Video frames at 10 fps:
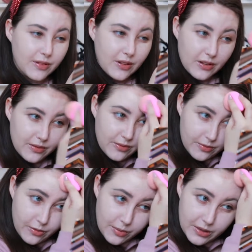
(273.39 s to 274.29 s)
A lot of
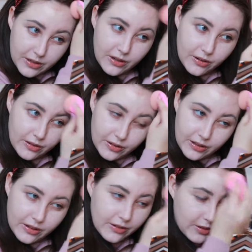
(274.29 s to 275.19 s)
women don't,
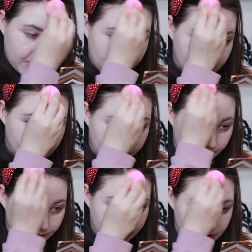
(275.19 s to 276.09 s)
you know, the most they
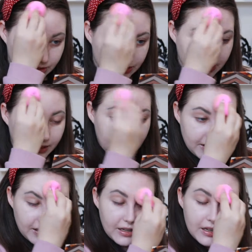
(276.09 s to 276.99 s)
wear is just like
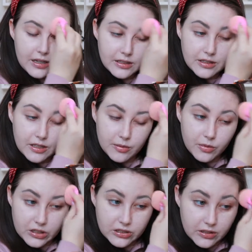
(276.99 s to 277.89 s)
a tan and
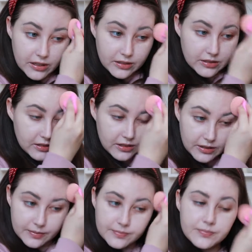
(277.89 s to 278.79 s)
moisturizer